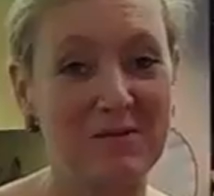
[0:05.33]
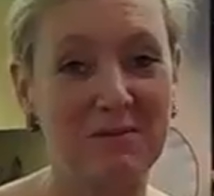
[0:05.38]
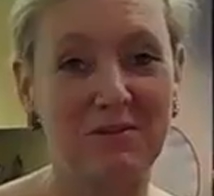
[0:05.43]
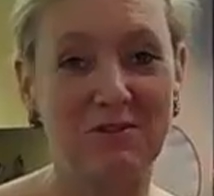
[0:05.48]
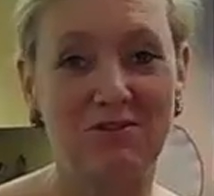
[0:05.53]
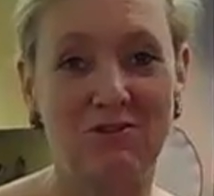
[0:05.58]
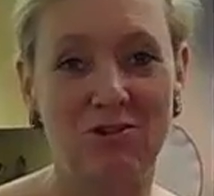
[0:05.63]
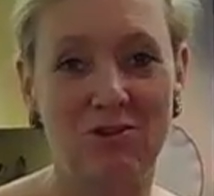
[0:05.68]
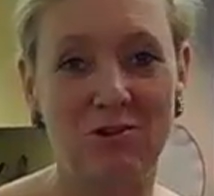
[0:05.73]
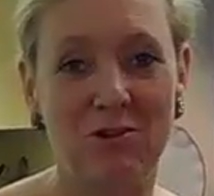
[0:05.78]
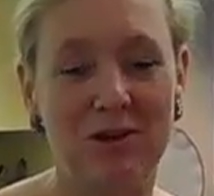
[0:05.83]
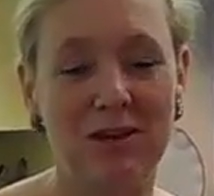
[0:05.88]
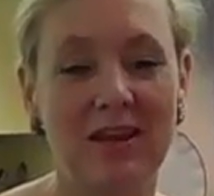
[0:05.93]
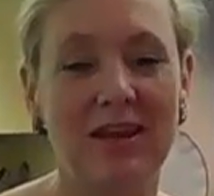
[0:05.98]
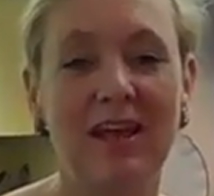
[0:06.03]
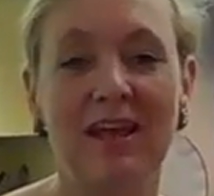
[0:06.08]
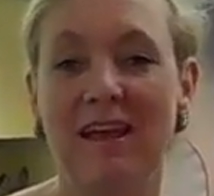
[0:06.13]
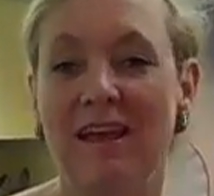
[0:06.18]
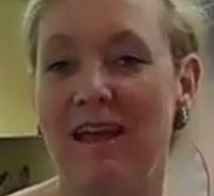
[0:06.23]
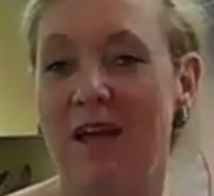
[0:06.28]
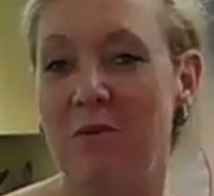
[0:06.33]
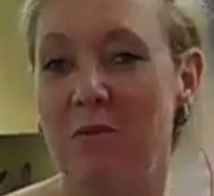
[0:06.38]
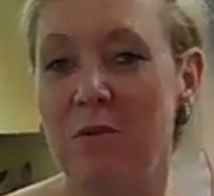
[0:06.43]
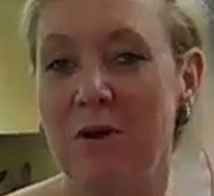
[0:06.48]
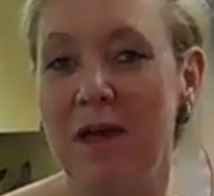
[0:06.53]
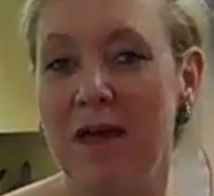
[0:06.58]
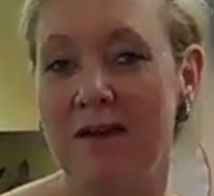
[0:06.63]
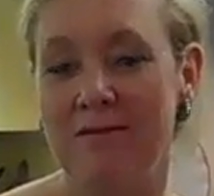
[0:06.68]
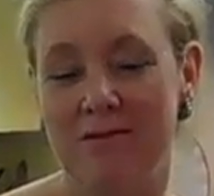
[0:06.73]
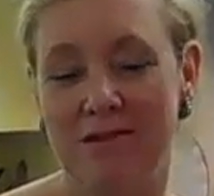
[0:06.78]
name is Judy, and
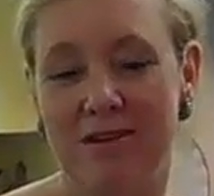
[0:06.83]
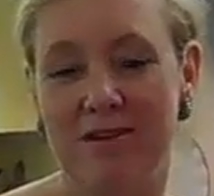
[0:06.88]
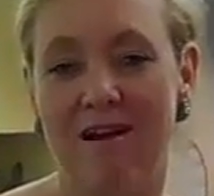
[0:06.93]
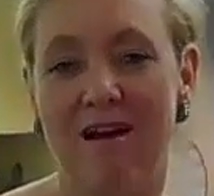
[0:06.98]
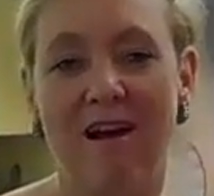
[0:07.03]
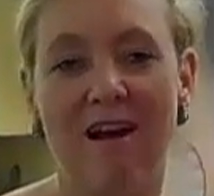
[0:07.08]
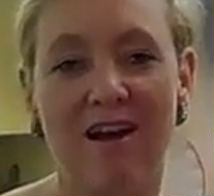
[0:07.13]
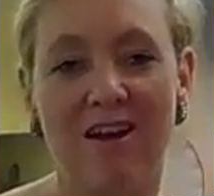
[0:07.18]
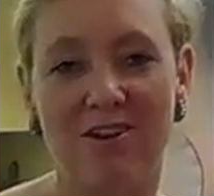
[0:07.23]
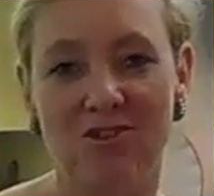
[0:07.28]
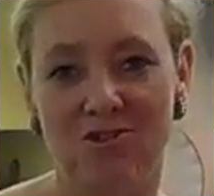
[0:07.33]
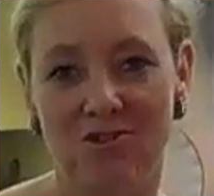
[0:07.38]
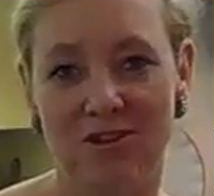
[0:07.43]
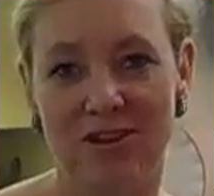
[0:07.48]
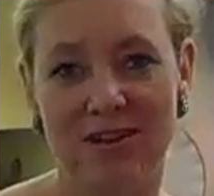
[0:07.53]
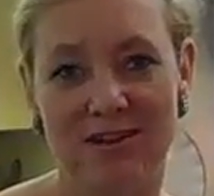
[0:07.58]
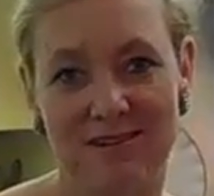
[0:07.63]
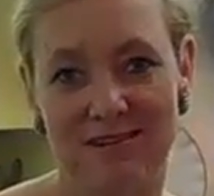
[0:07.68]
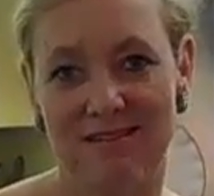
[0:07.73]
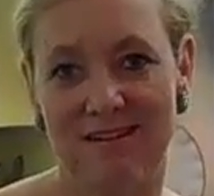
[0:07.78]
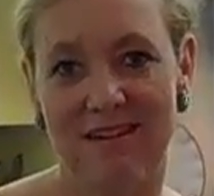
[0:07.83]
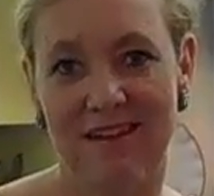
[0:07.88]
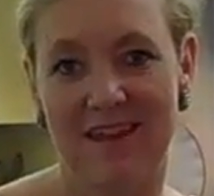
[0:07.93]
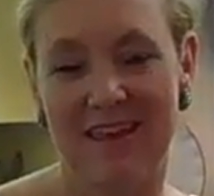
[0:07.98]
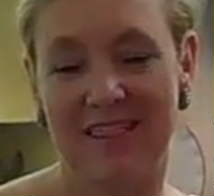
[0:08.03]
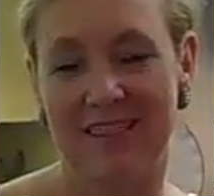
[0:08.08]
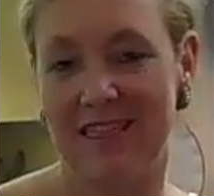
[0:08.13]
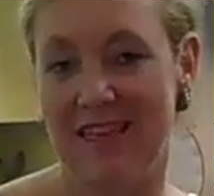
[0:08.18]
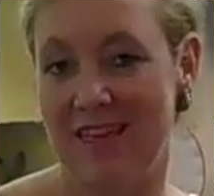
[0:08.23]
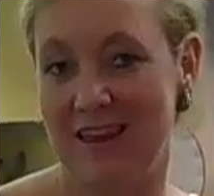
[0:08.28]
we're having an entree
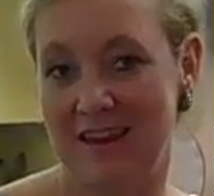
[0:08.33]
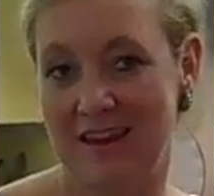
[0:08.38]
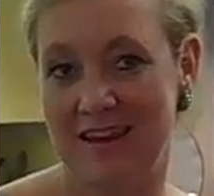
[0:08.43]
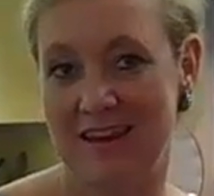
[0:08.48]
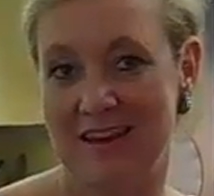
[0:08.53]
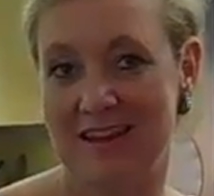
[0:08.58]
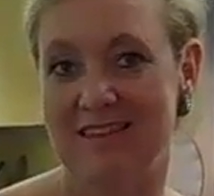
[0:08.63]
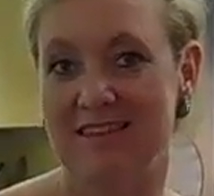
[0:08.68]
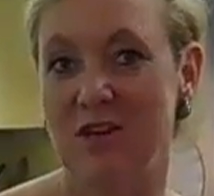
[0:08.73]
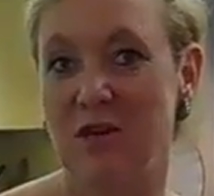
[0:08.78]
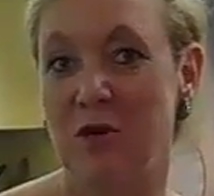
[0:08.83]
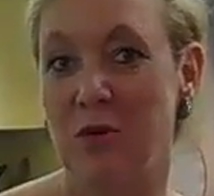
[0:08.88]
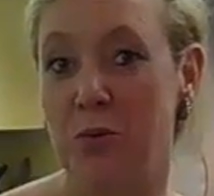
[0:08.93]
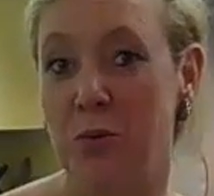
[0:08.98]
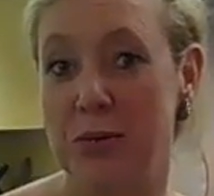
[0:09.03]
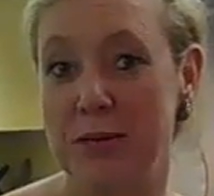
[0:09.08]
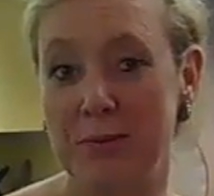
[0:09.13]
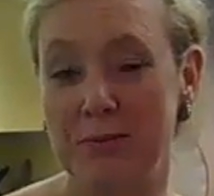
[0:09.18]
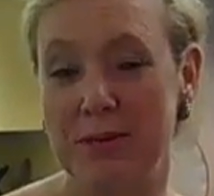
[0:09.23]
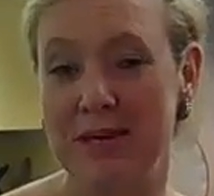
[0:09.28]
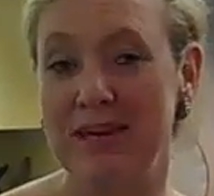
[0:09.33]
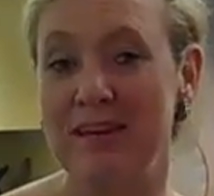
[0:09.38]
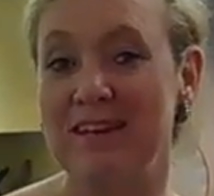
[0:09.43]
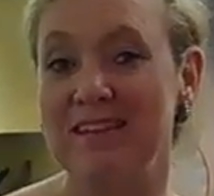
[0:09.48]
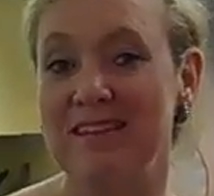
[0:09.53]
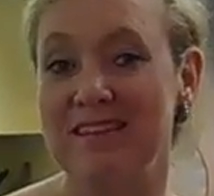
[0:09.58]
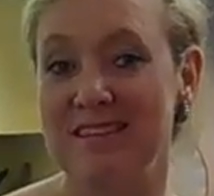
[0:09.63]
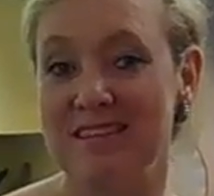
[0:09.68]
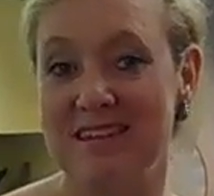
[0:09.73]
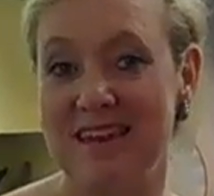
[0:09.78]
tonight that is creamy
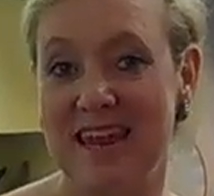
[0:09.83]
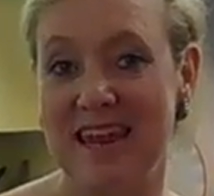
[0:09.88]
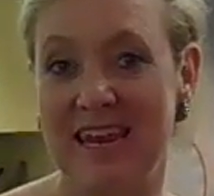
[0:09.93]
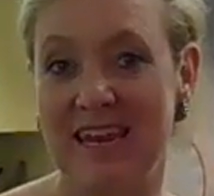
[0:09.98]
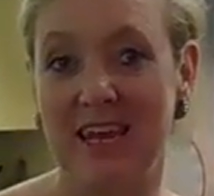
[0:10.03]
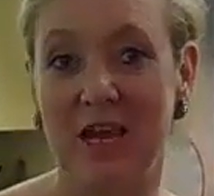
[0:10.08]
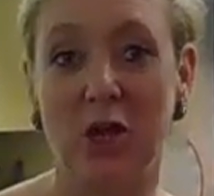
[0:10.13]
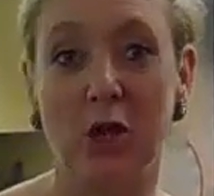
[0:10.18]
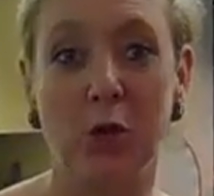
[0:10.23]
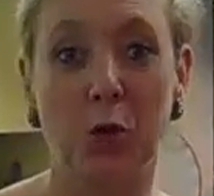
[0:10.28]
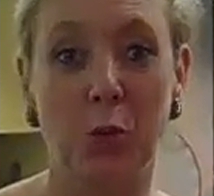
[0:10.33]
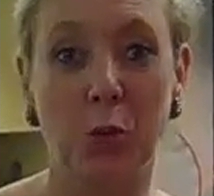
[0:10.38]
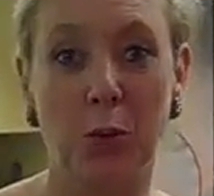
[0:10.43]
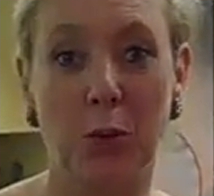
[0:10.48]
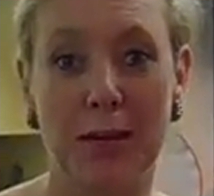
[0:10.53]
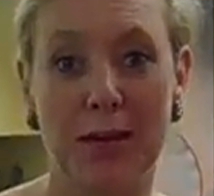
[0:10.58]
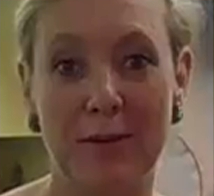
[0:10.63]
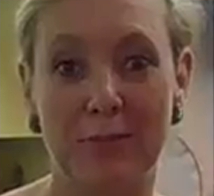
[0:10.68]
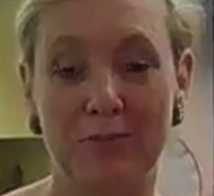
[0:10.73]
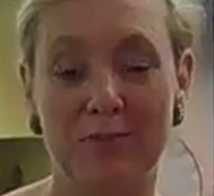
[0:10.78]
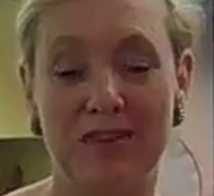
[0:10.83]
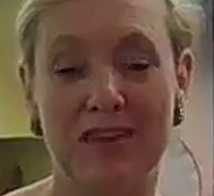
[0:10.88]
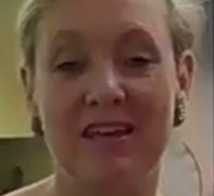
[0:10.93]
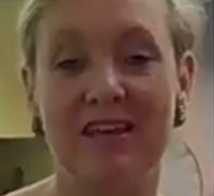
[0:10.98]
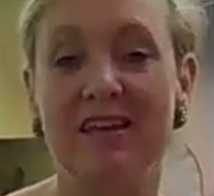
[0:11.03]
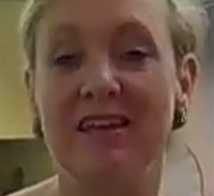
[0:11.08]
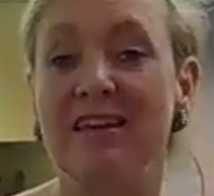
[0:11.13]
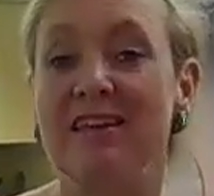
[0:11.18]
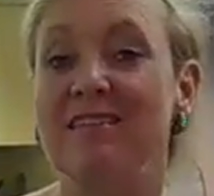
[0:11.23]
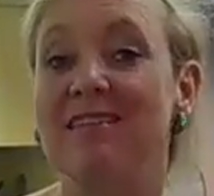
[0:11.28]
steak crepes.
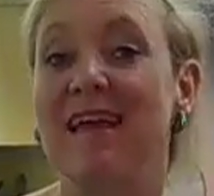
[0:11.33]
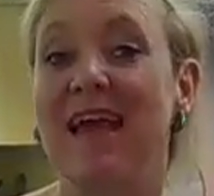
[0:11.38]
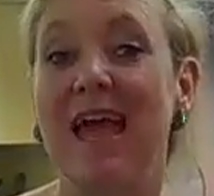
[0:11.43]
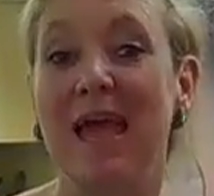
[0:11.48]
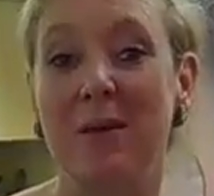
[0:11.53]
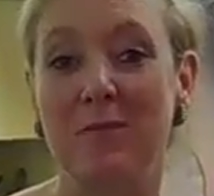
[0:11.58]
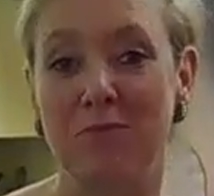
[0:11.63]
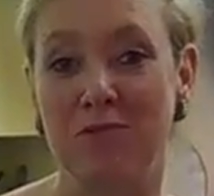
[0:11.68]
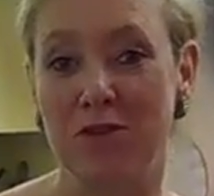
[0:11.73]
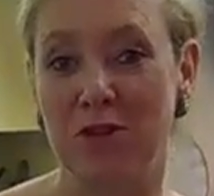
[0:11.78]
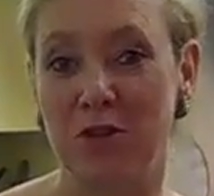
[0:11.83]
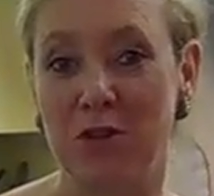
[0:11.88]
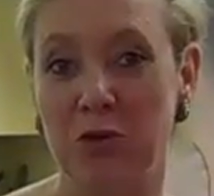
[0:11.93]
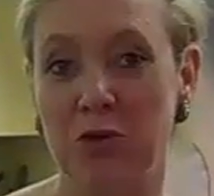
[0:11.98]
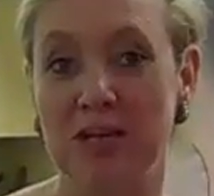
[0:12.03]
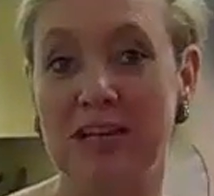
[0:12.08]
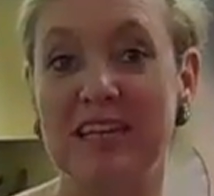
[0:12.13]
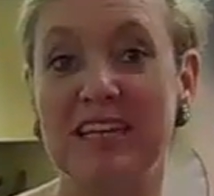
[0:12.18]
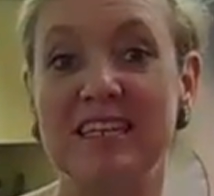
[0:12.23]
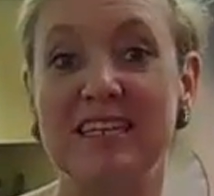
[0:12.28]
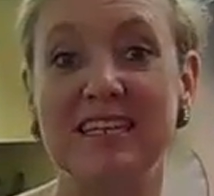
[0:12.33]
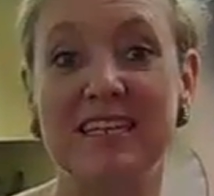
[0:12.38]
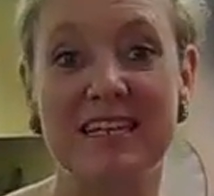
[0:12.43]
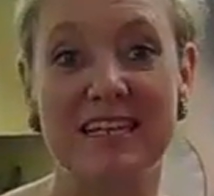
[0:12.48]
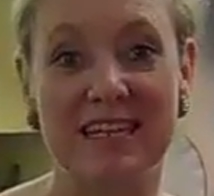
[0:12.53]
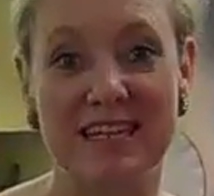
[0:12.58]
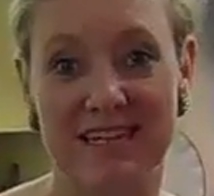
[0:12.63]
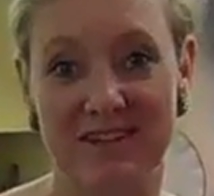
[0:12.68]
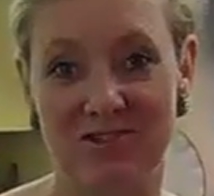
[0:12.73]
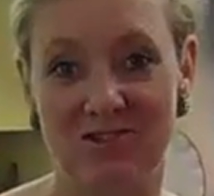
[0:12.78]
It's absolutely
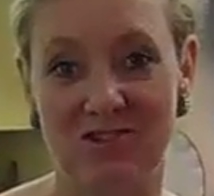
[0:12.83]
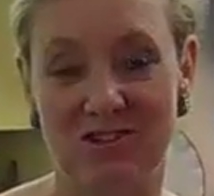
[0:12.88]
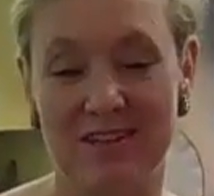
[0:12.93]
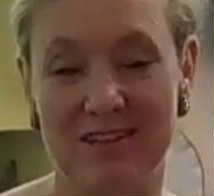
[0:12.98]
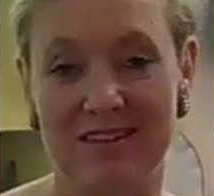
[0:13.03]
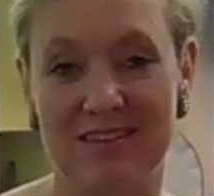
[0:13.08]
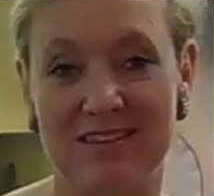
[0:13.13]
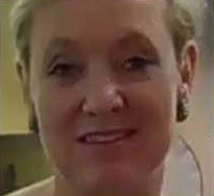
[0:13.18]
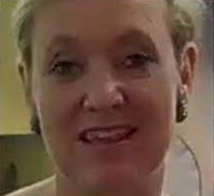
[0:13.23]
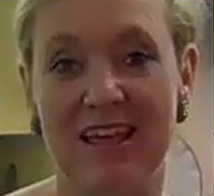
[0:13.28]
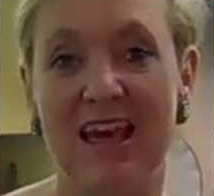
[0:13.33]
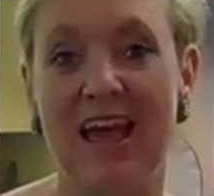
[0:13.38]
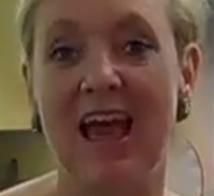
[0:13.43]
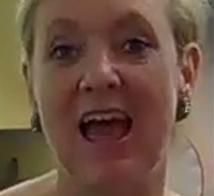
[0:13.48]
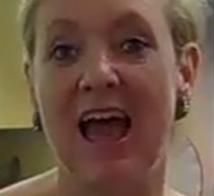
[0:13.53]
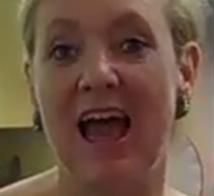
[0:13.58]
delicious.